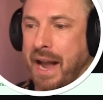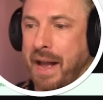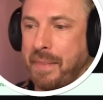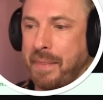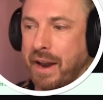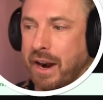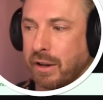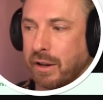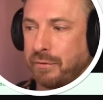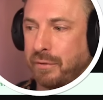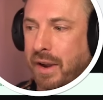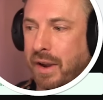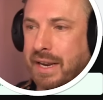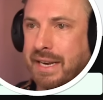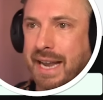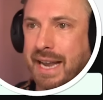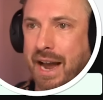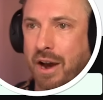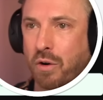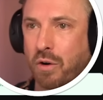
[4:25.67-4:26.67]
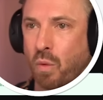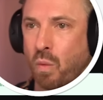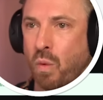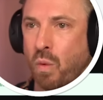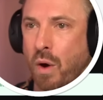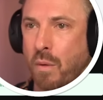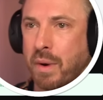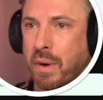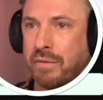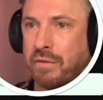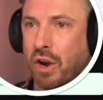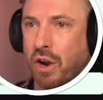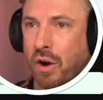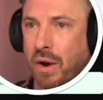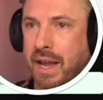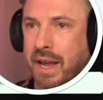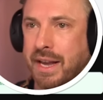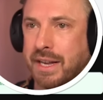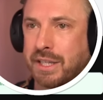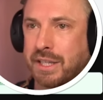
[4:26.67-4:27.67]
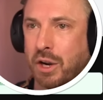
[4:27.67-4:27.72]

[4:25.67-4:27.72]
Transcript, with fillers: and then I'll find out what we've got here.